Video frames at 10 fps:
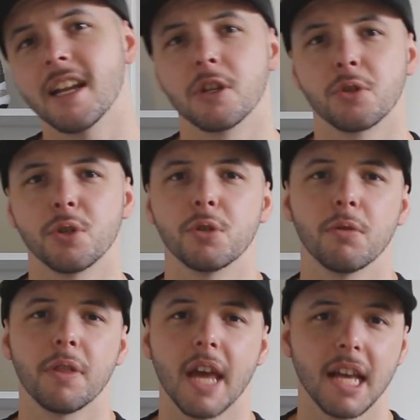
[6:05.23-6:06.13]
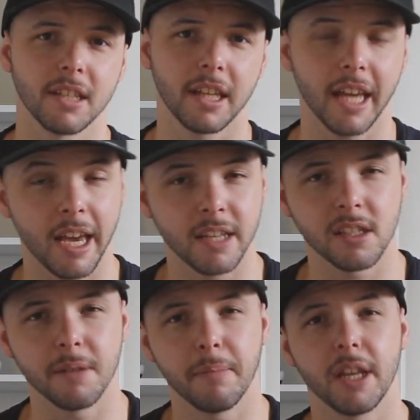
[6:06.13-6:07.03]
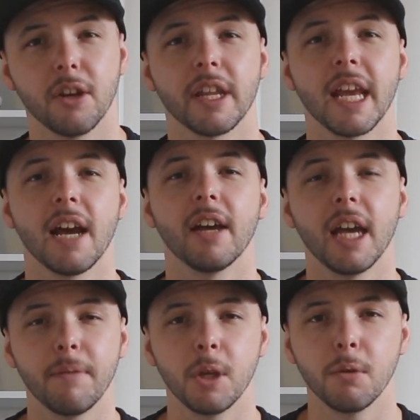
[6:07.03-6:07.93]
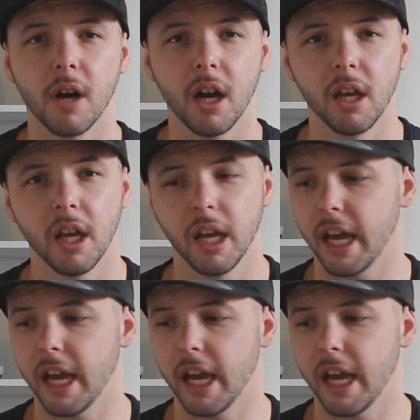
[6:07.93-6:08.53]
800 to 1000 Ks depending on how heavy you are